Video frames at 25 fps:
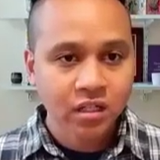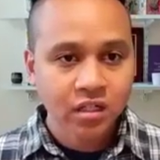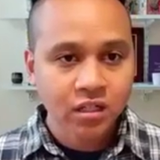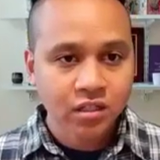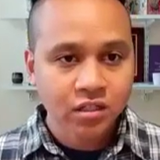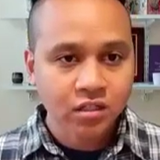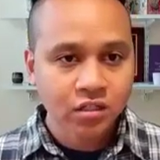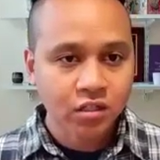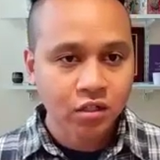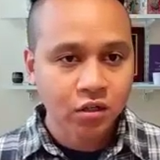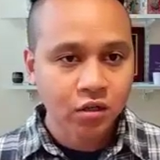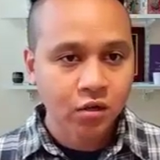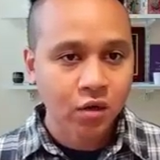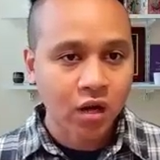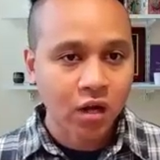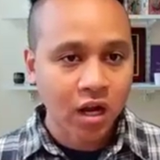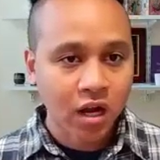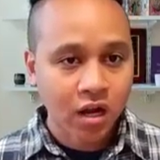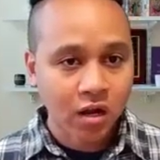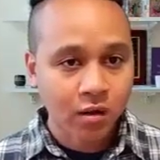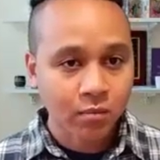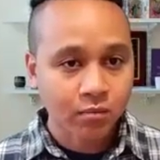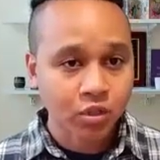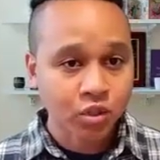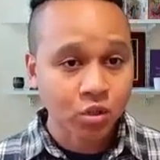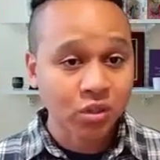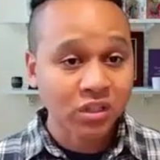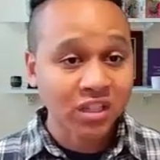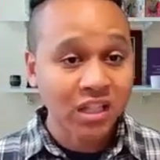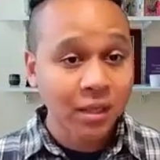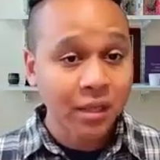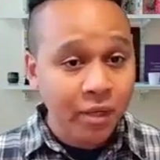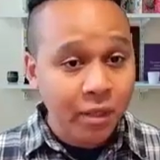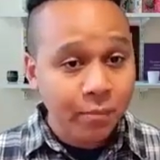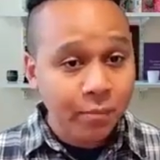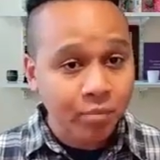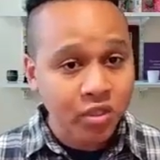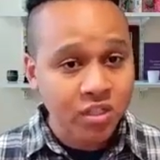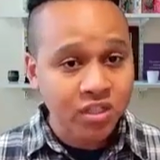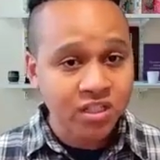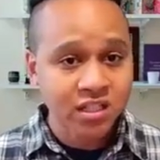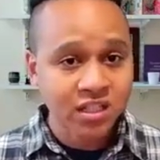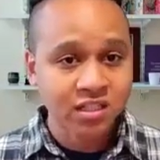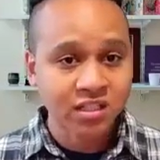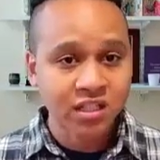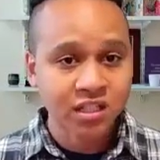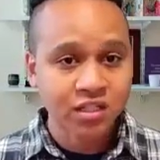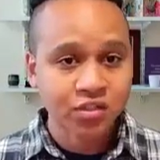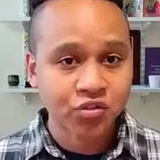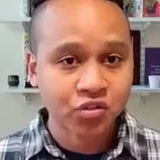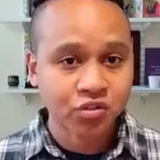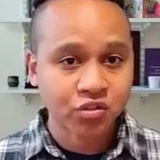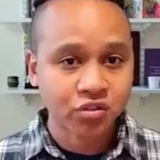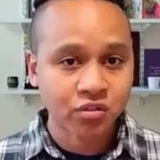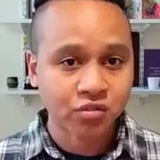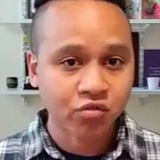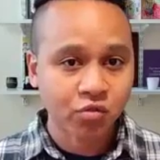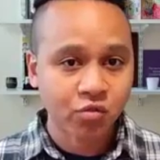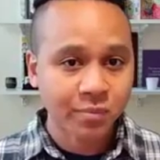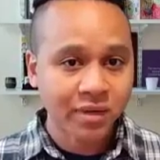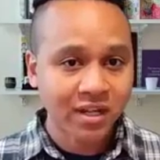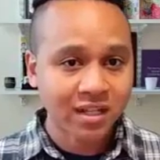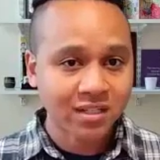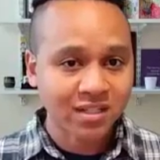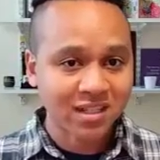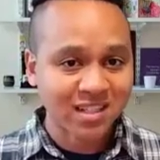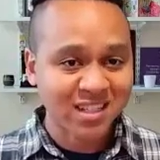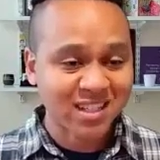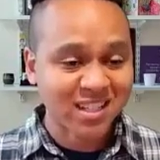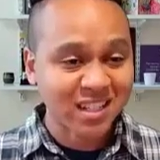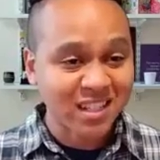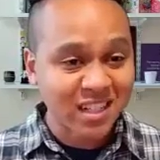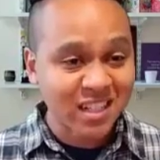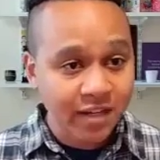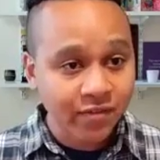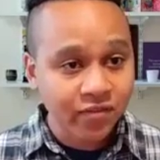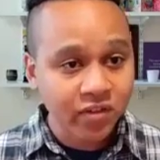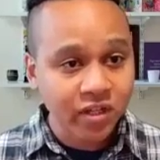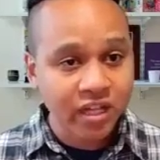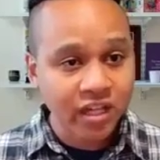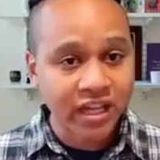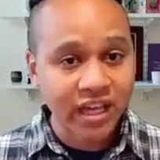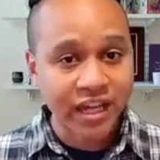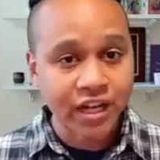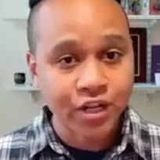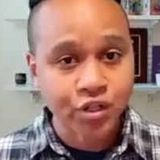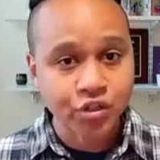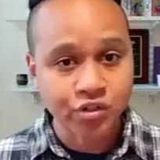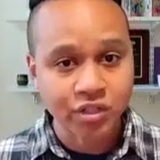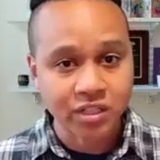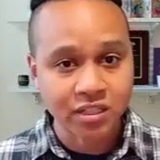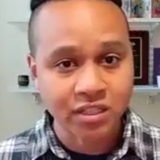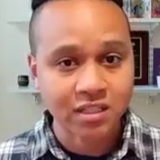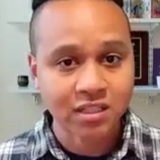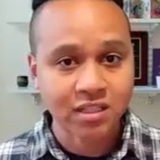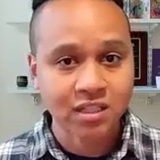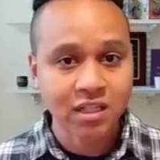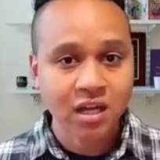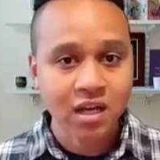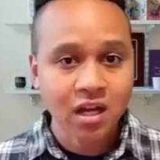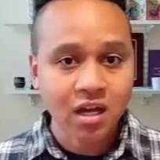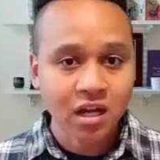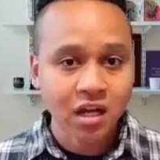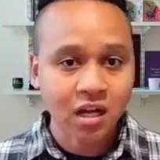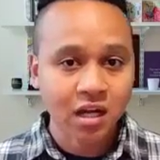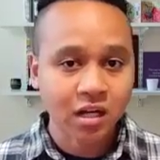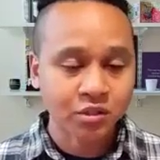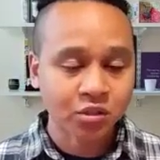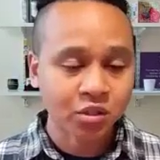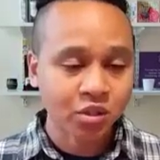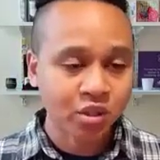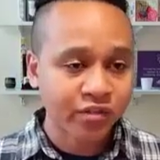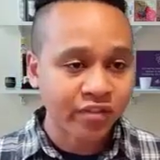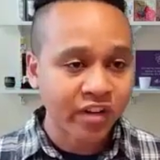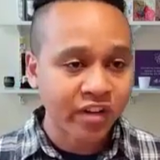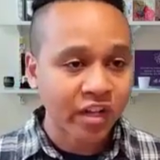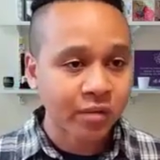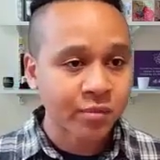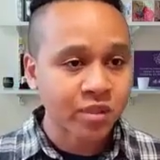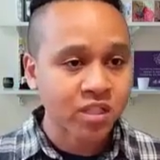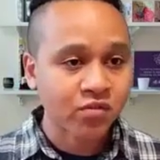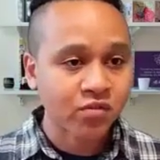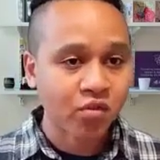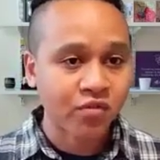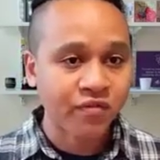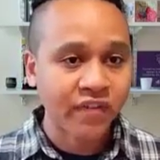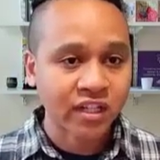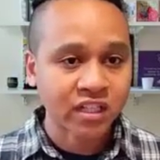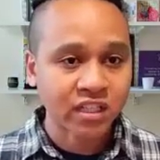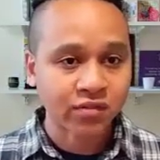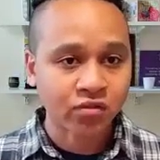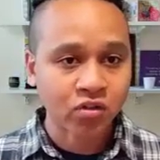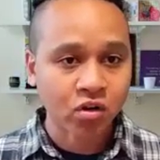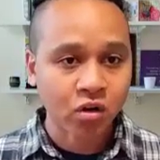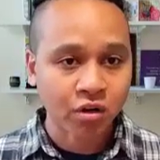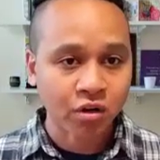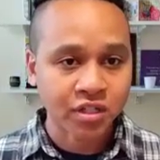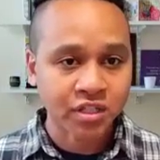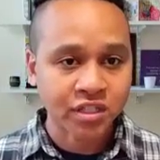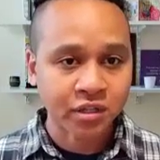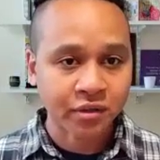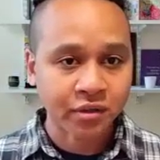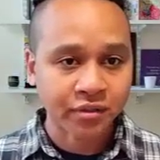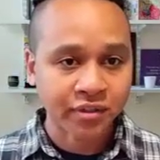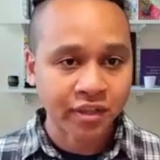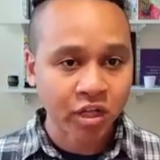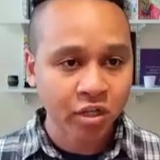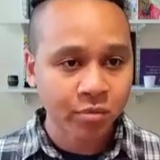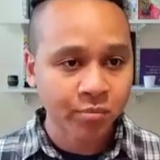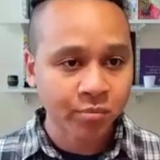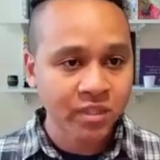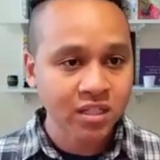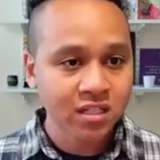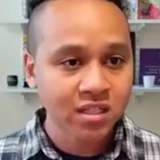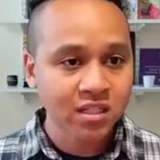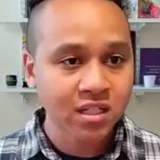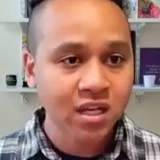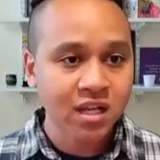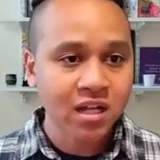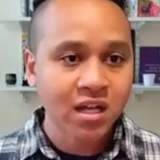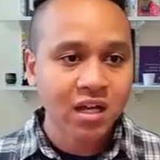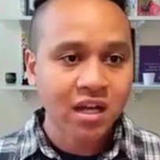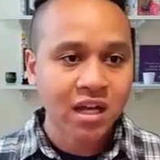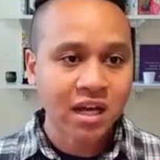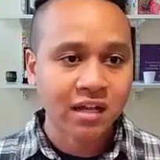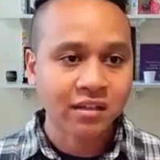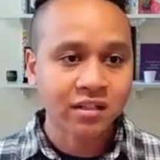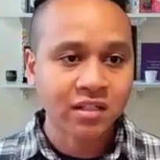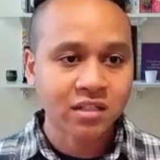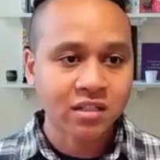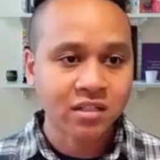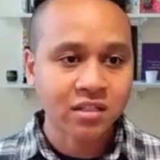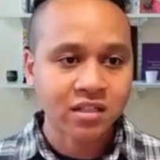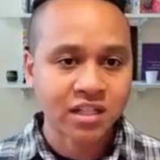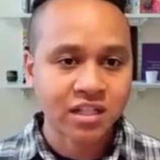So, so limited persistence remains a significant hindrance to the development of effective CAR-T cell therapies, and this is